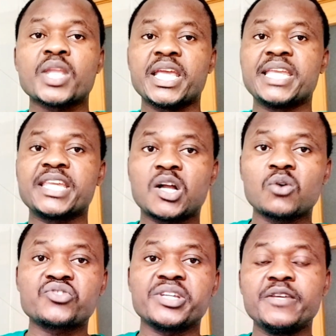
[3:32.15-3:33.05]
in the
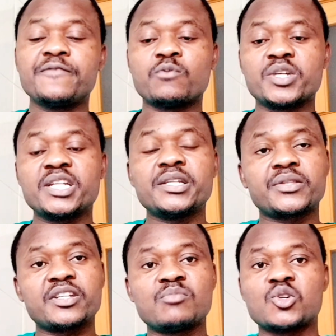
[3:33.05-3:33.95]
country if within the
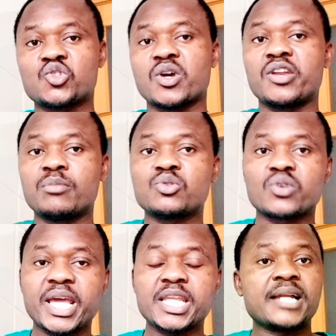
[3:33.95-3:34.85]
3 months you're unable to get it.